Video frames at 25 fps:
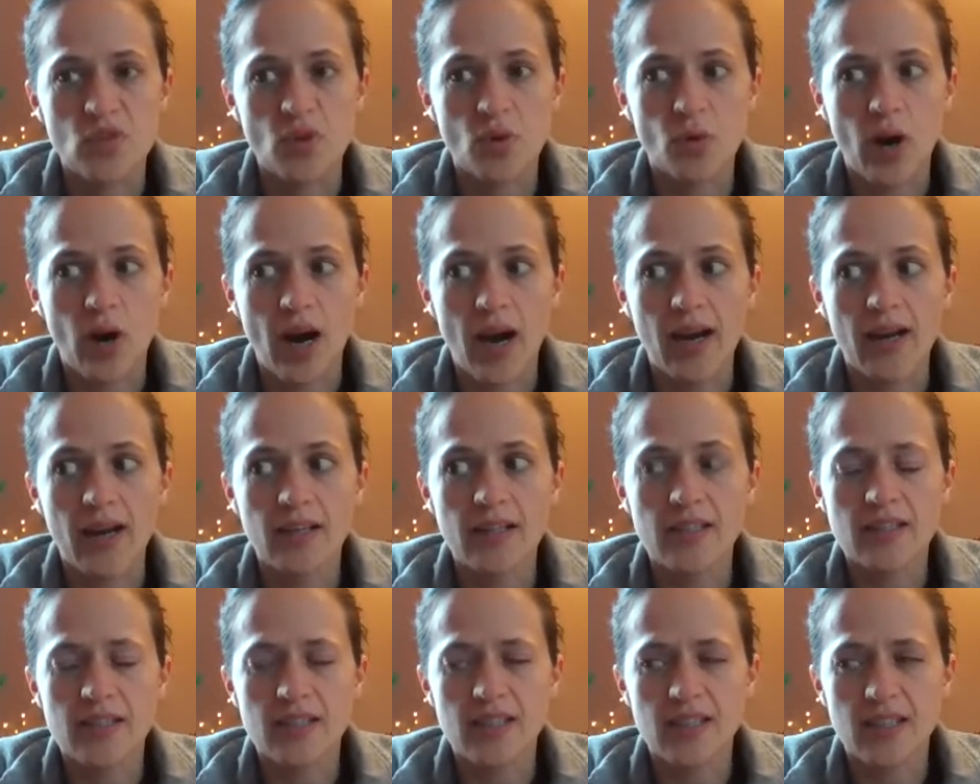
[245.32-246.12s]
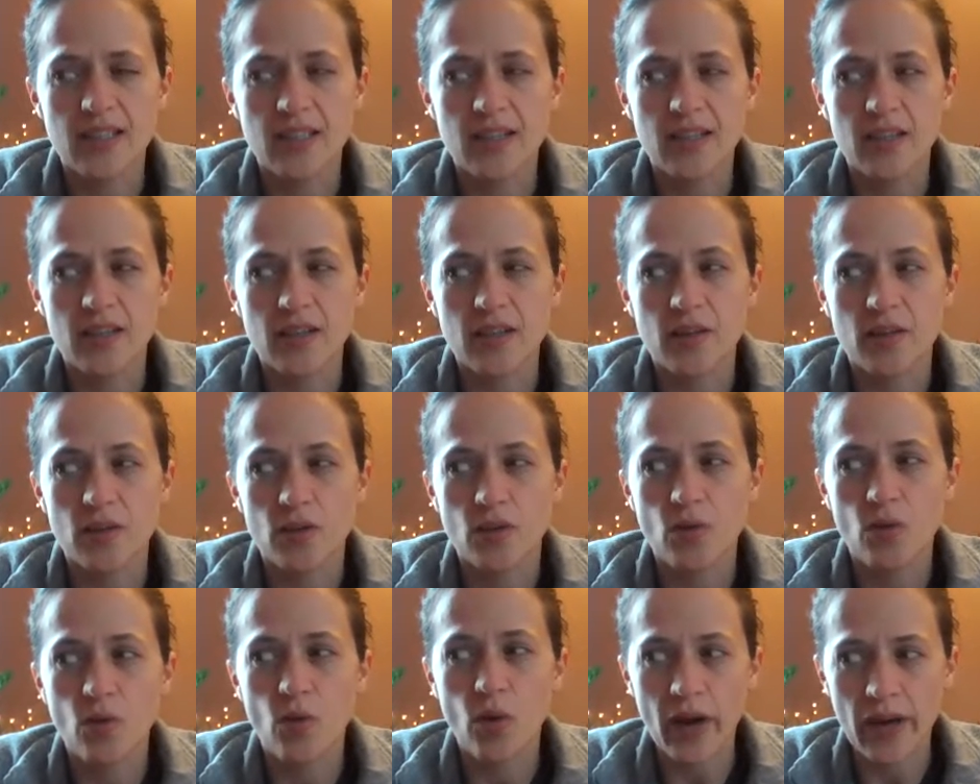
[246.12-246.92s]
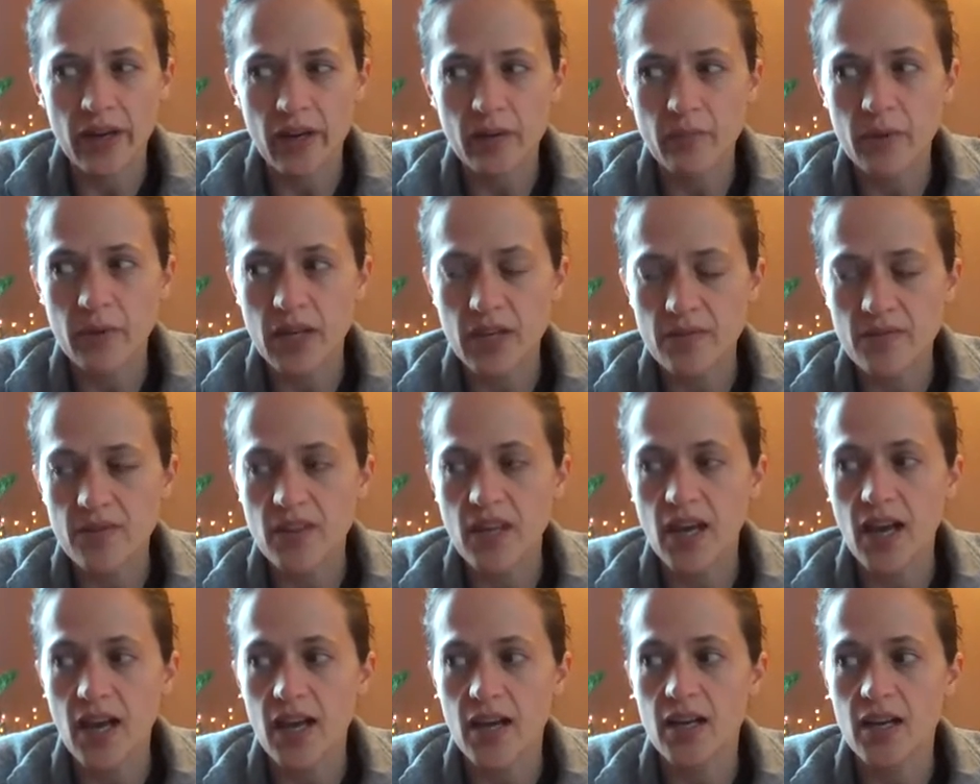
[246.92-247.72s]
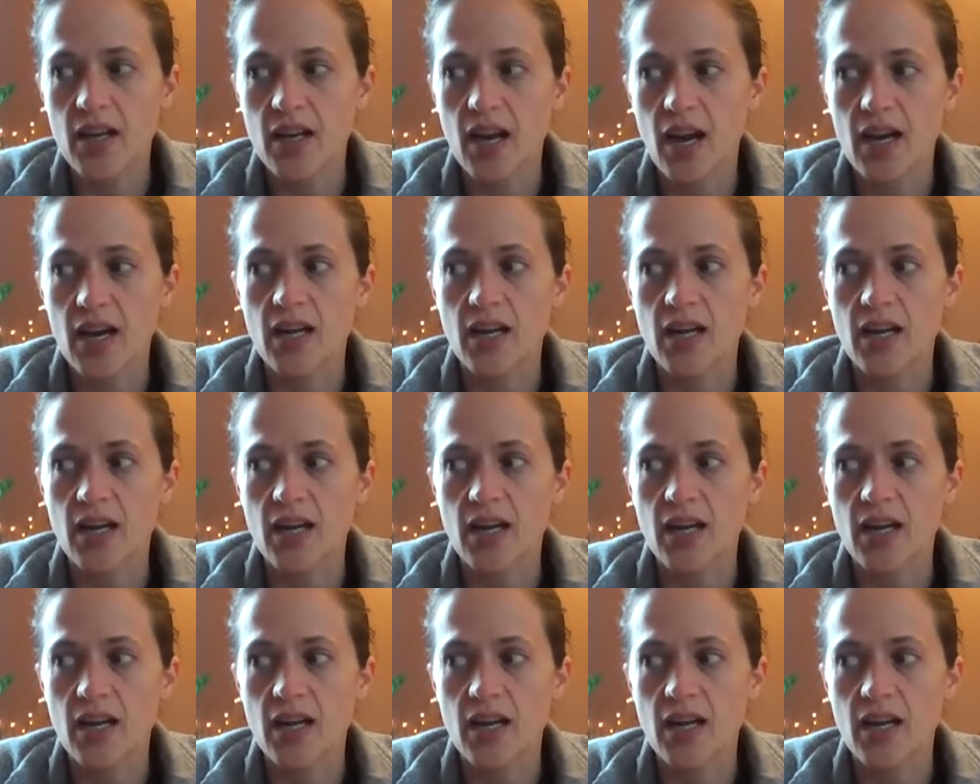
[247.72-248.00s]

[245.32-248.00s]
So I did quite a bit of that.